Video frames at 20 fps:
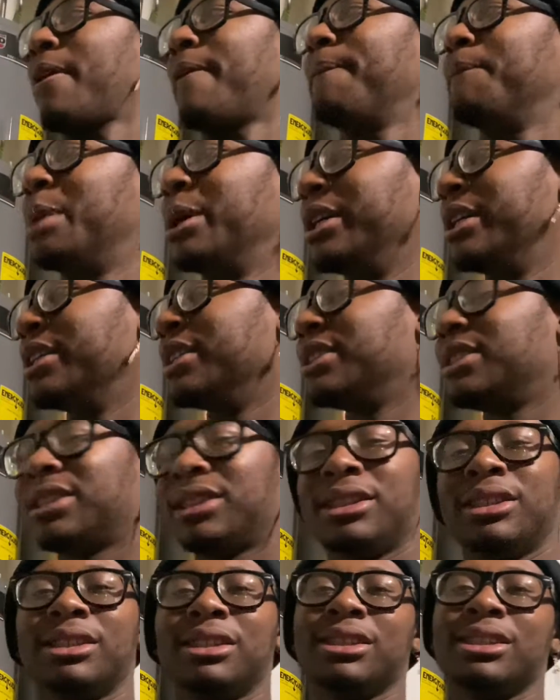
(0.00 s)
But
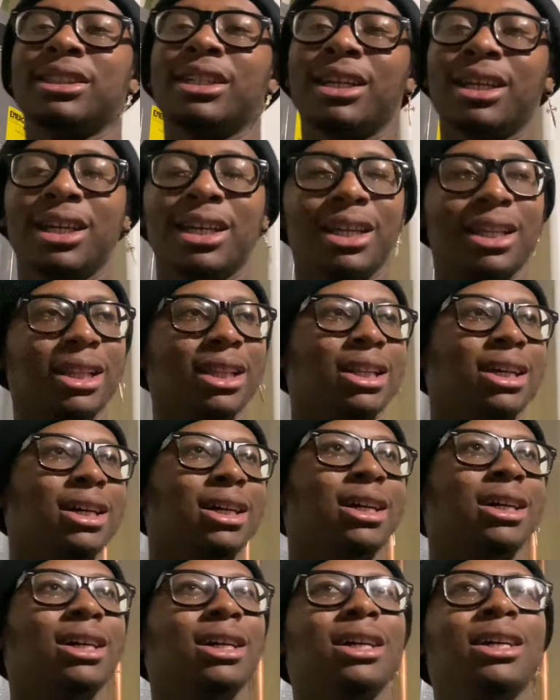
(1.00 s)

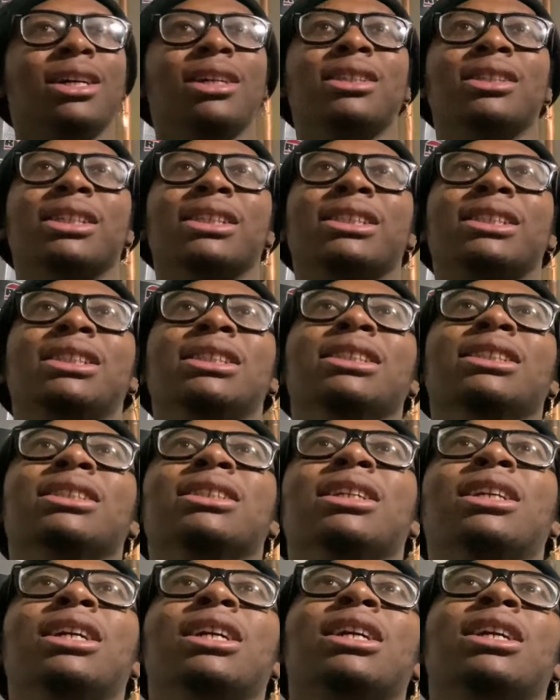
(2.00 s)
the, let's see,
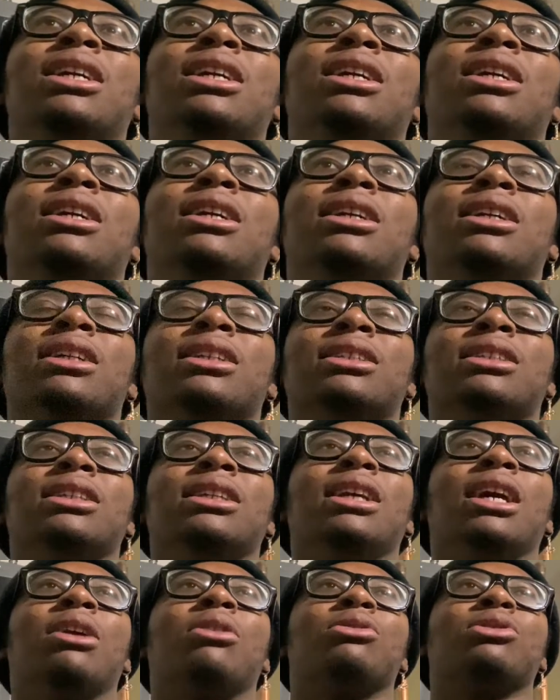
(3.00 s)
let's
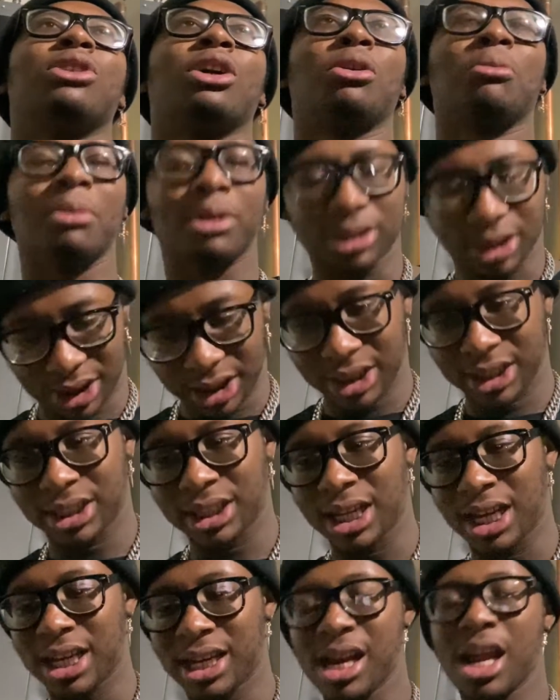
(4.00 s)
see, I was talking about the
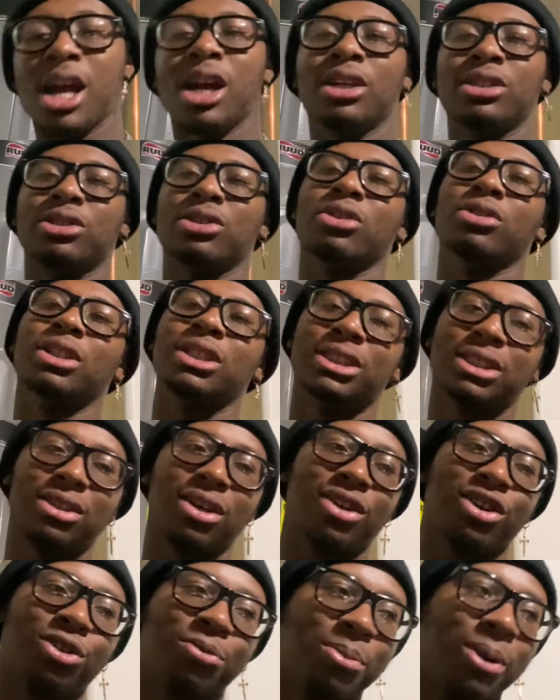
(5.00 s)
inside. So let's
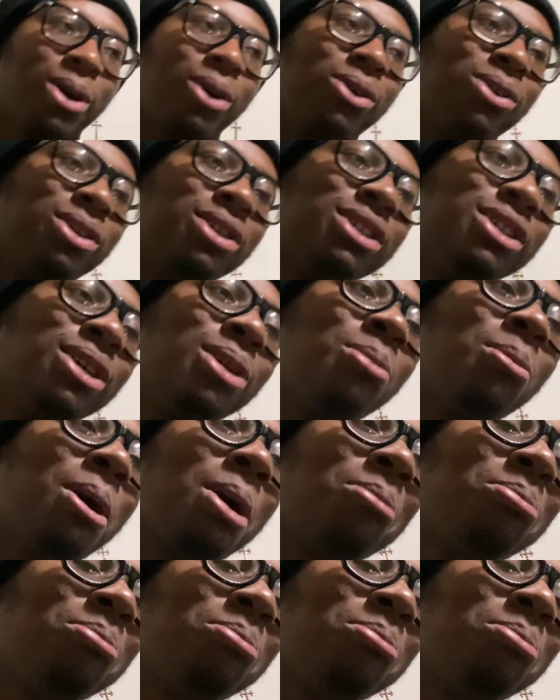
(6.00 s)
talk about my